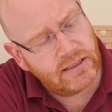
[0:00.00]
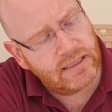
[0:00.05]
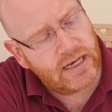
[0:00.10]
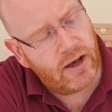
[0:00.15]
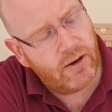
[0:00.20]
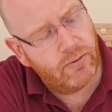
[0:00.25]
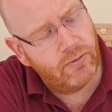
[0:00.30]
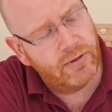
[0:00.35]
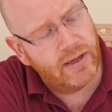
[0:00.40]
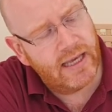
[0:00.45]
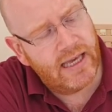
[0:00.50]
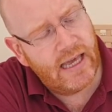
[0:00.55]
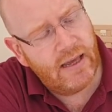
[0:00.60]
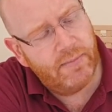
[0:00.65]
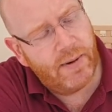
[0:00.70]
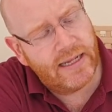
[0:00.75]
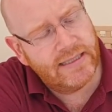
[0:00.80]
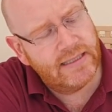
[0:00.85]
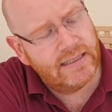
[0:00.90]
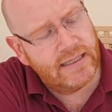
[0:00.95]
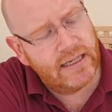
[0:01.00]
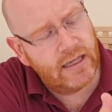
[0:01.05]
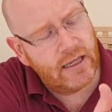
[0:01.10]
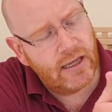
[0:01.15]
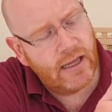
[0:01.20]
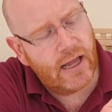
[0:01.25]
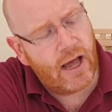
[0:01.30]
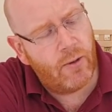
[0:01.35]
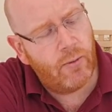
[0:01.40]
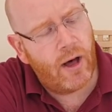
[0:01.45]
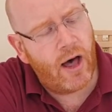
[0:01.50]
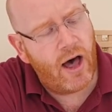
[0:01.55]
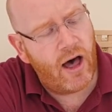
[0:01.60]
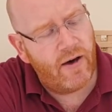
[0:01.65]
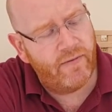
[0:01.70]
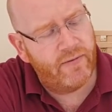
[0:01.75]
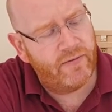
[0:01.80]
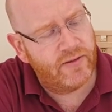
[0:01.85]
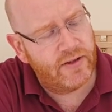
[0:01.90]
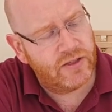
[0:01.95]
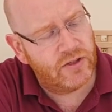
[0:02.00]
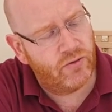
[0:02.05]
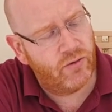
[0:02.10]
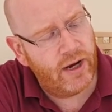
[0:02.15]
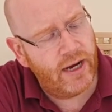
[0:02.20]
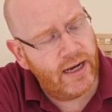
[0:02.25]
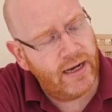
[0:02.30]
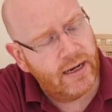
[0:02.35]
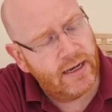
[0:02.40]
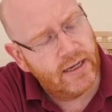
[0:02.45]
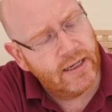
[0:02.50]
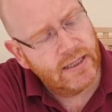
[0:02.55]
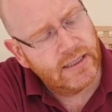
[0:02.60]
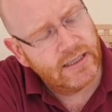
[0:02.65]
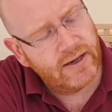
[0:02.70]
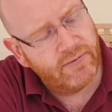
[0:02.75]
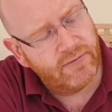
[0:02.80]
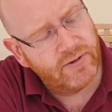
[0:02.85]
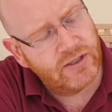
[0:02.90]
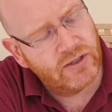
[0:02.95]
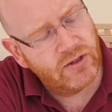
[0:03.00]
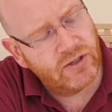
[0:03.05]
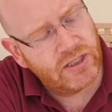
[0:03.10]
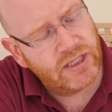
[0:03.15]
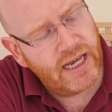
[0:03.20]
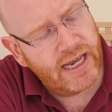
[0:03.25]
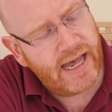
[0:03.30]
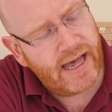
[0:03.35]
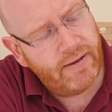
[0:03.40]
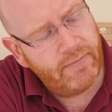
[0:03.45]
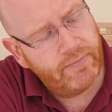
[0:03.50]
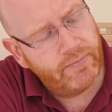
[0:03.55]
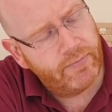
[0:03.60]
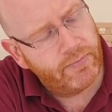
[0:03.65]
So the keypad is in the lower half of the screen. So if we touch here,